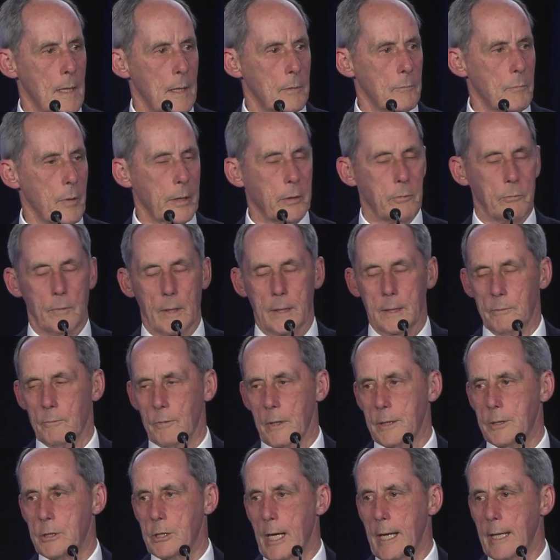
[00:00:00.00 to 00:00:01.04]

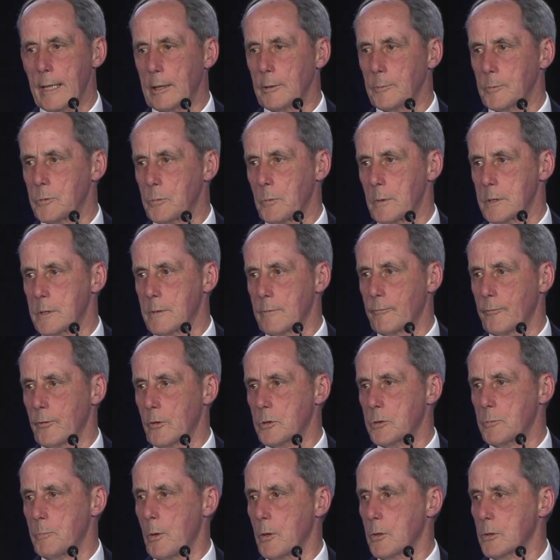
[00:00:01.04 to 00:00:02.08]
Rick Jacobs was the
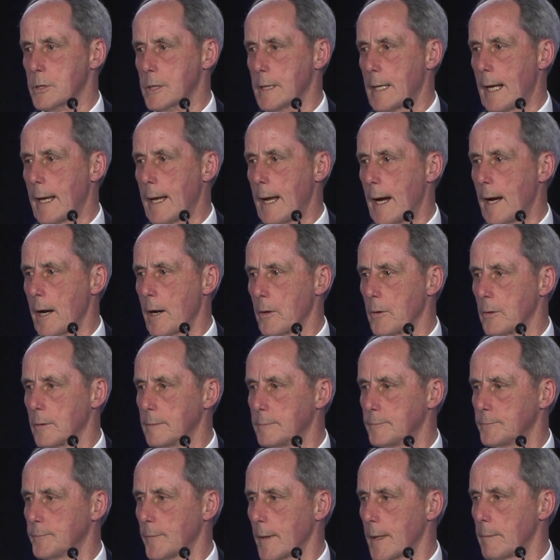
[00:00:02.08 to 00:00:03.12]
first person I hired
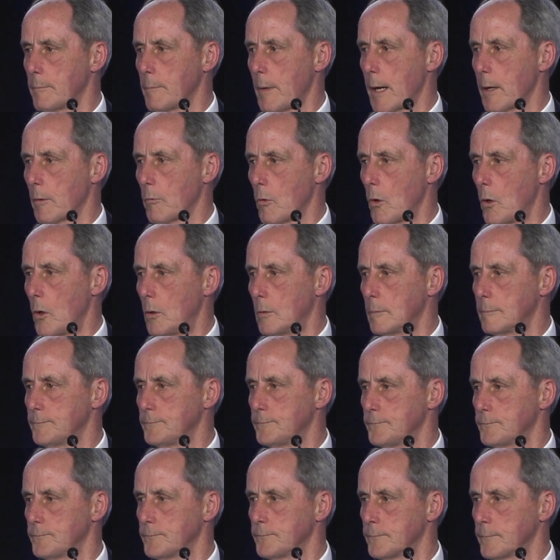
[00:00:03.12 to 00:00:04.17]
in my role.
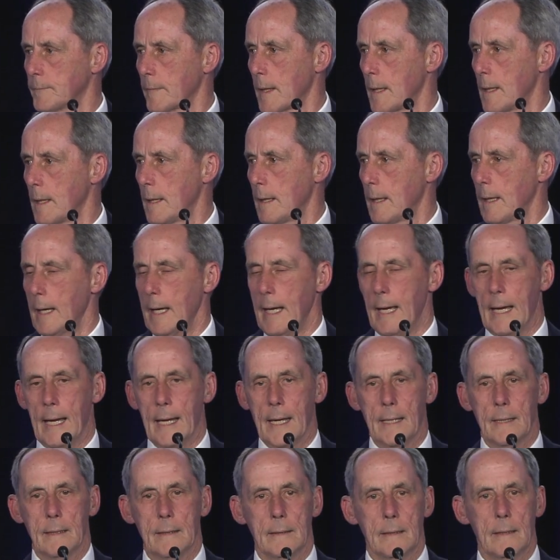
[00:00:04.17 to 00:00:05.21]

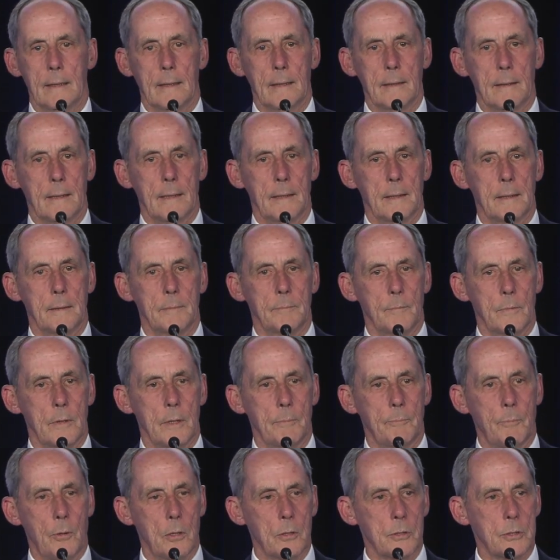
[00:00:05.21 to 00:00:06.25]
And the
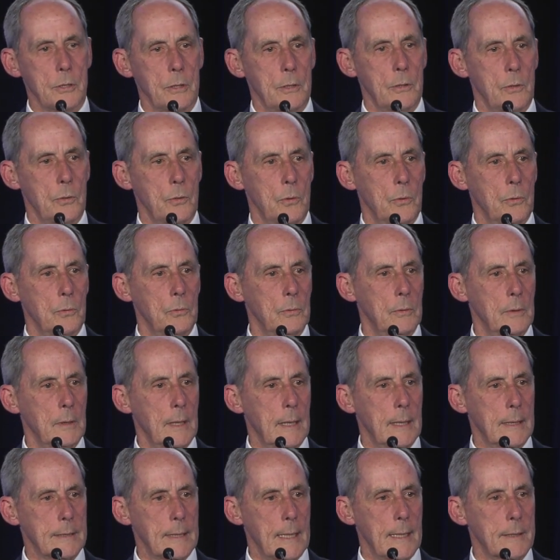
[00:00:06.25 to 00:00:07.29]
person who,
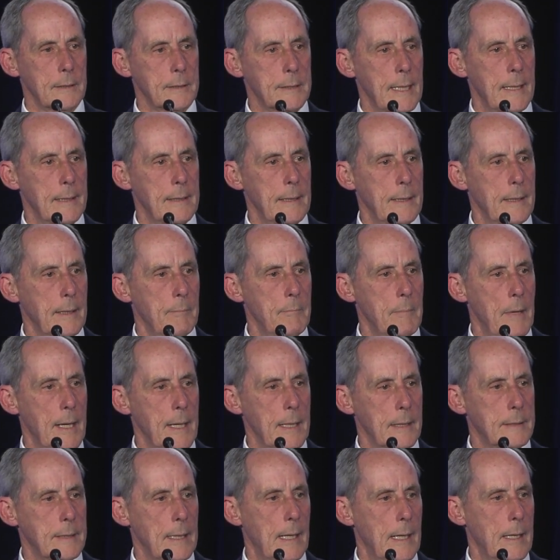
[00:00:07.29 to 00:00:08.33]
as I said to him
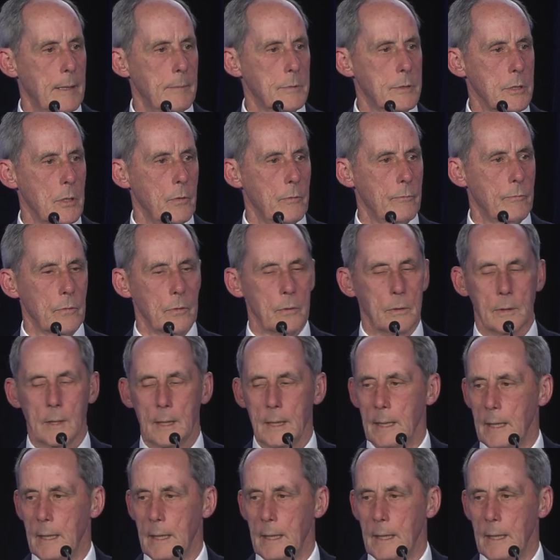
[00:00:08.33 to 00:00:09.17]
many times over,